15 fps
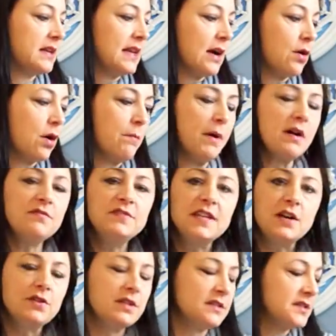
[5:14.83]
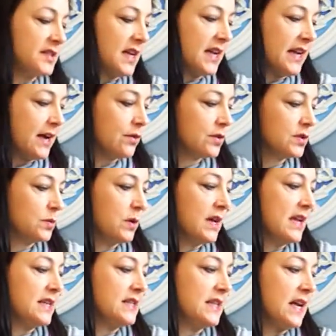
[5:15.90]
Now, above, down, inside out is what
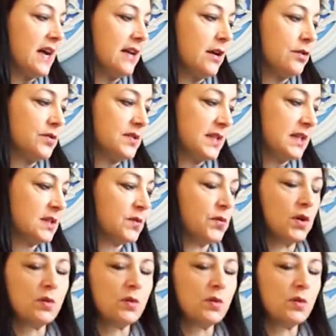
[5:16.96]
ADIO stands for.